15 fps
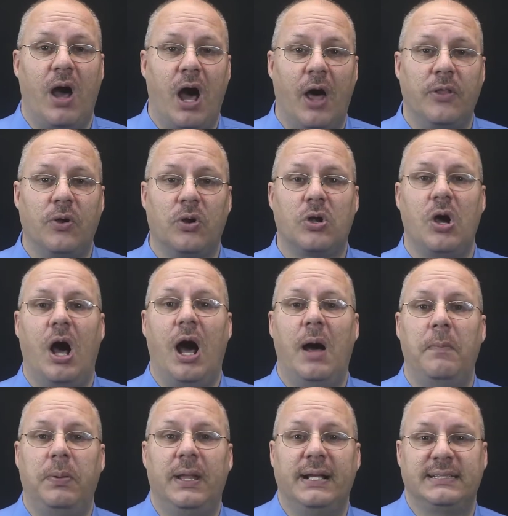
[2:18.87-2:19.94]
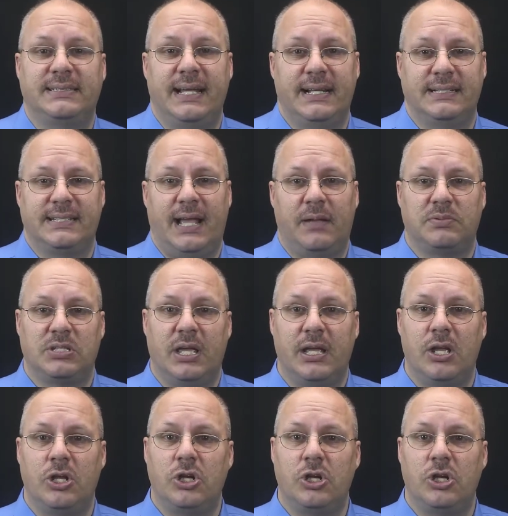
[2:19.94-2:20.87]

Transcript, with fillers: other complex data types like